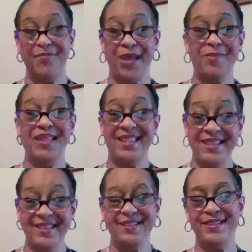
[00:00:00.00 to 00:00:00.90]
Maybe
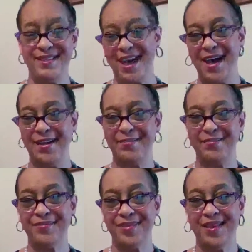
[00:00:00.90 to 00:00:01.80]
this is the time
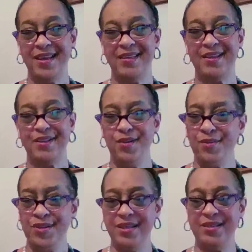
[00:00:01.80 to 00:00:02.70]
that
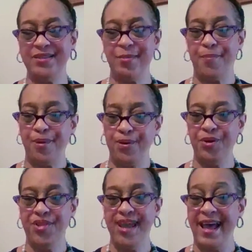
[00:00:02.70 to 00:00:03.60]
you need to
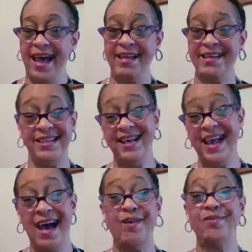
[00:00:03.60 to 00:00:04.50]
pull that idea
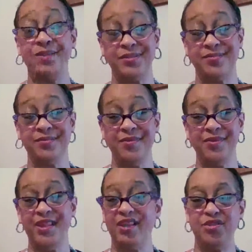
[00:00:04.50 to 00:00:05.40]
out
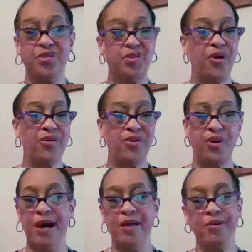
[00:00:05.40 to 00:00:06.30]
that you thought
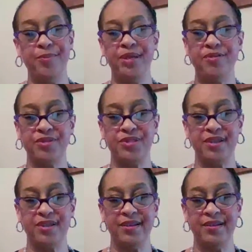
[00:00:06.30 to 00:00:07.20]
nobody would be
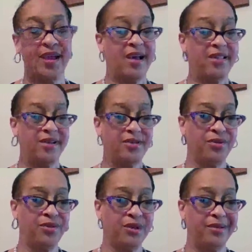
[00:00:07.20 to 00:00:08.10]
interested in, that you
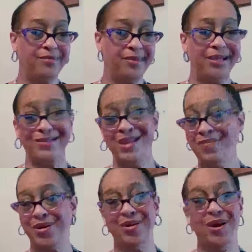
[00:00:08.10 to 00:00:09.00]
thought it's
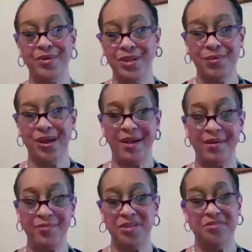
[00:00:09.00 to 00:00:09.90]
never going to go
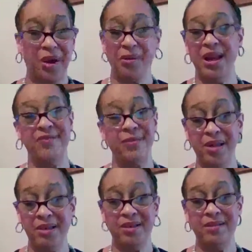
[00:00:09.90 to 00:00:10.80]
anywhere. You don't have the
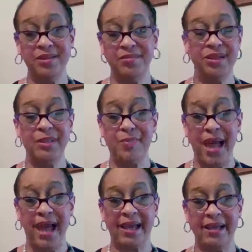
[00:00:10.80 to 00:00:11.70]
money to really
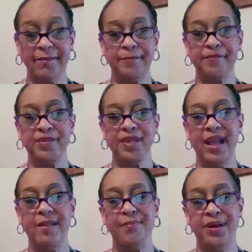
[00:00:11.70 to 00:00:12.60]
back it
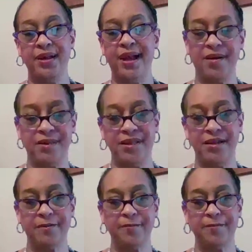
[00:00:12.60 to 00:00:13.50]
and put it out
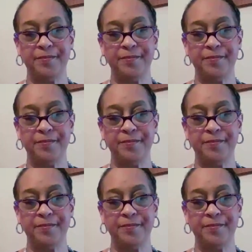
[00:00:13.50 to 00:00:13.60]
there.